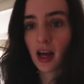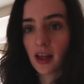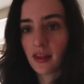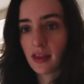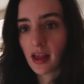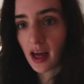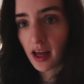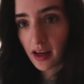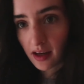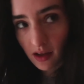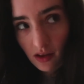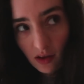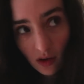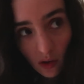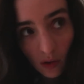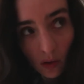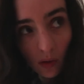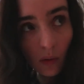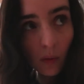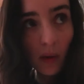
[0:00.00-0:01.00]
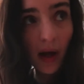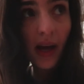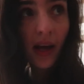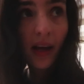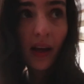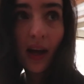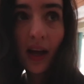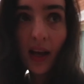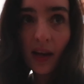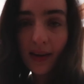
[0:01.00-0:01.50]
And then the
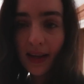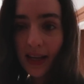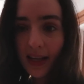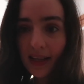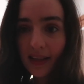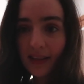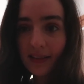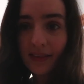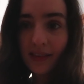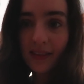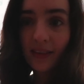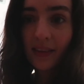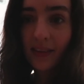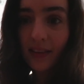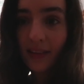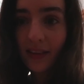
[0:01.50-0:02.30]
hallway. Hello, Alex.